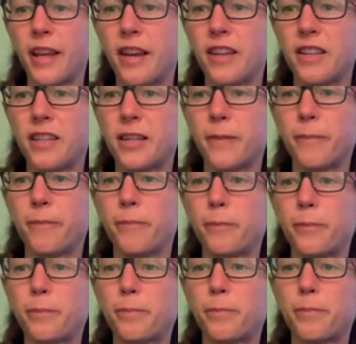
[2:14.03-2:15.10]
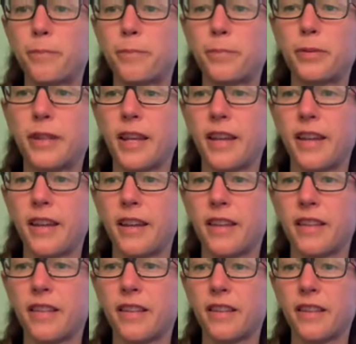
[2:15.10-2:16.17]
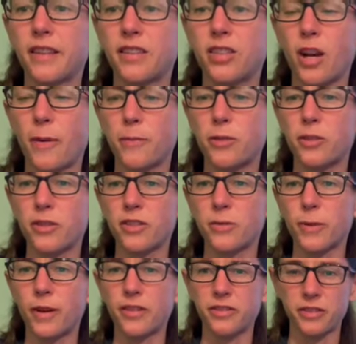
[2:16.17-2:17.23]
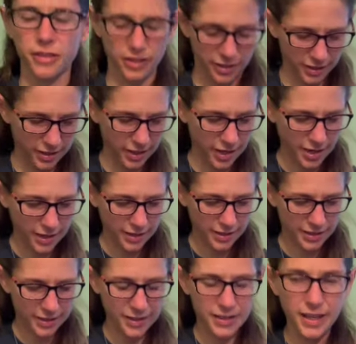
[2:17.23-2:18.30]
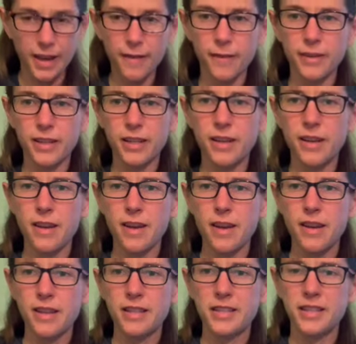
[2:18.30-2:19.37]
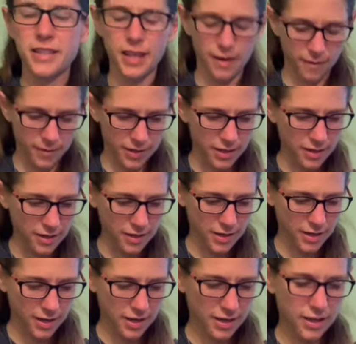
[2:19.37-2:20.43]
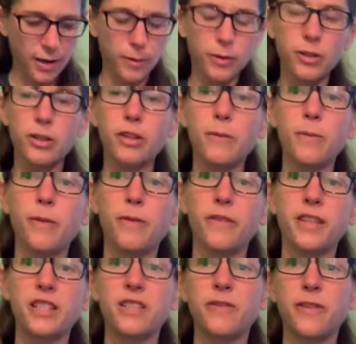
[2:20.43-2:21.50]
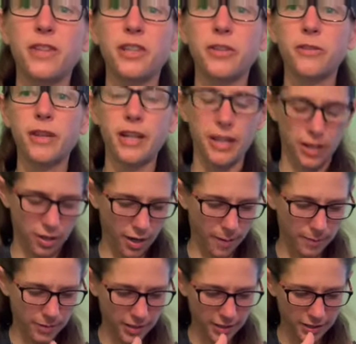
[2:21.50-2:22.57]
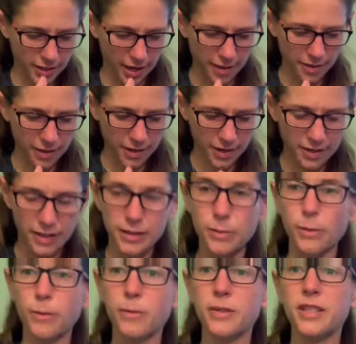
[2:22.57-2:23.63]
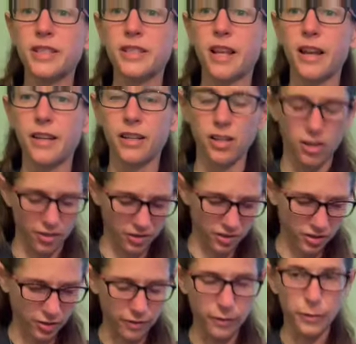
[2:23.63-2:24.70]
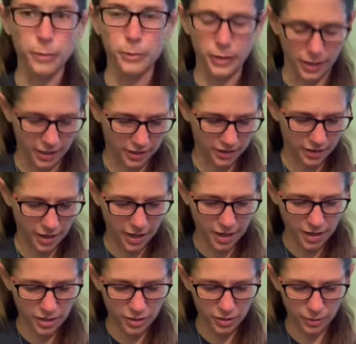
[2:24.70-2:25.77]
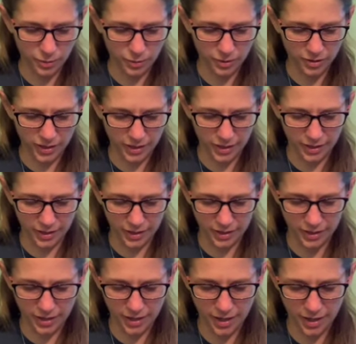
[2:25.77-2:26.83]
you can play the top 2 as well. So it's 7, 7. Now we're going to move this finger right here up to the 10th. This one will slide along sort of in place. So it goes like this,